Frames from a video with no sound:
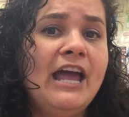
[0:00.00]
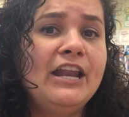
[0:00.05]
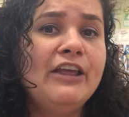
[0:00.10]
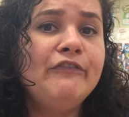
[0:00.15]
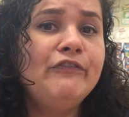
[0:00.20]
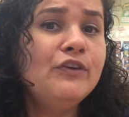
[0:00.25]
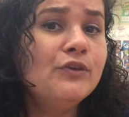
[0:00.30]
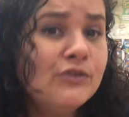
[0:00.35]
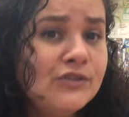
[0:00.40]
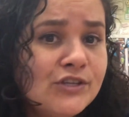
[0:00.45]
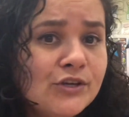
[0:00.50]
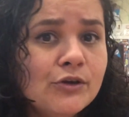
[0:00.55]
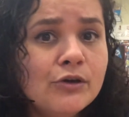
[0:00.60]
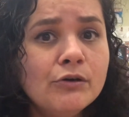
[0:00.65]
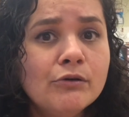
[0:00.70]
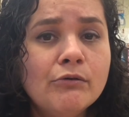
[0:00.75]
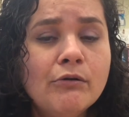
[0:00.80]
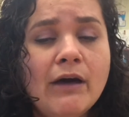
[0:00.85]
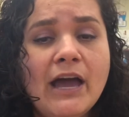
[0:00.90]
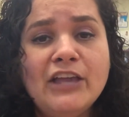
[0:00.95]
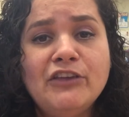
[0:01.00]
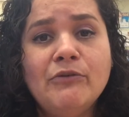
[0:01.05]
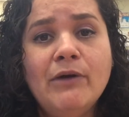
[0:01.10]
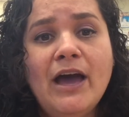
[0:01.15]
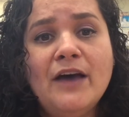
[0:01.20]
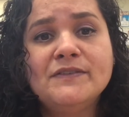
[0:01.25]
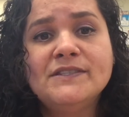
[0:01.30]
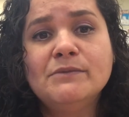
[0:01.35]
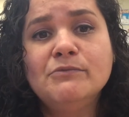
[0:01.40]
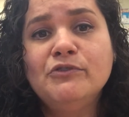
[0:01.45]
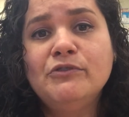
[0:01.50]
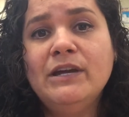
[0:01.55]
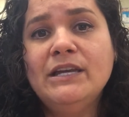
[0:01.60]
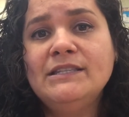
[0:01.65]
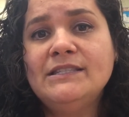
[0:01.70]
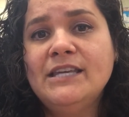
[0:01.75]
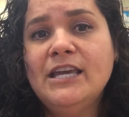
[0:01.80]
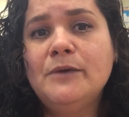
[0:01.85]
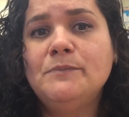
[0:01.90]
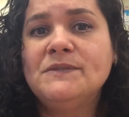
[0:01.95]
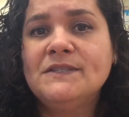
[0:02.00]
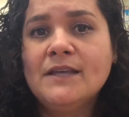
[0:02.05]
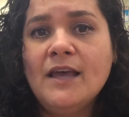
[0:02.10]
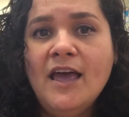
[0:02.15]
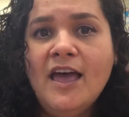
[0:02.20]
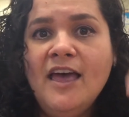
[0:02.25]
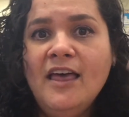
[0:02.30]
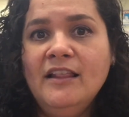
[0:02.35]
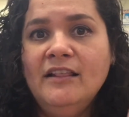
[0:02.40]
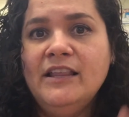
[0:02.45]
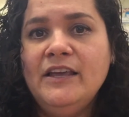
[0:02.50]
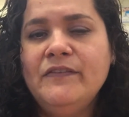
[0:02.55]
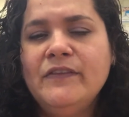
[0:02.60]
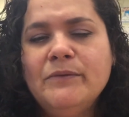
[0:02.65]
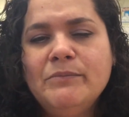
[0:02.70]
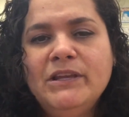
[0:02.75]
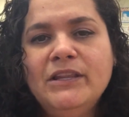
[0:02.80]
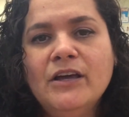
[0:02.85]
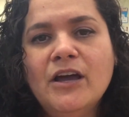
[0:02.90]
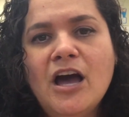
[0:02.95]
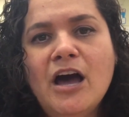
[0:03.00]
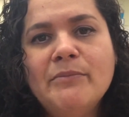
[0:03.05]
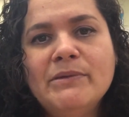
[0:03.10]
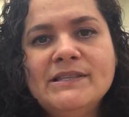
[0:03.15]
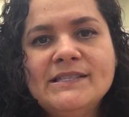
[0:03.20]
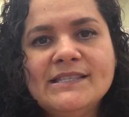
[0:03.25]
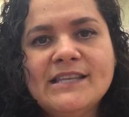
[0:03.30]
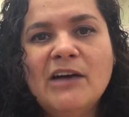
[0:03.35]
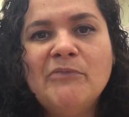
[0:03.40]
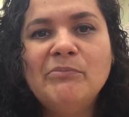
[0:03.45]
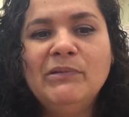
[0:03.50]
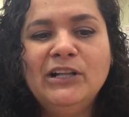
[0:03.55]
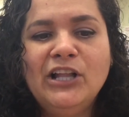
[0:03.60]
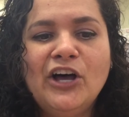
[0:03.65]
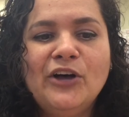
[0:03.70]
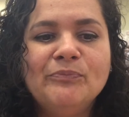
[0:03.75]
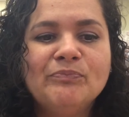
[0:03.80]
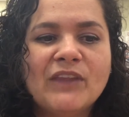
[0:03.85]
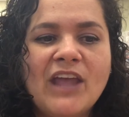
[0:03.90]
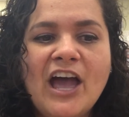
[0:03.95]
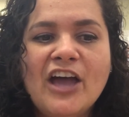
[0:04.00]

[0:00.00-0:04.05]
And if you do, and you have some great tips, leave them in the comments down below.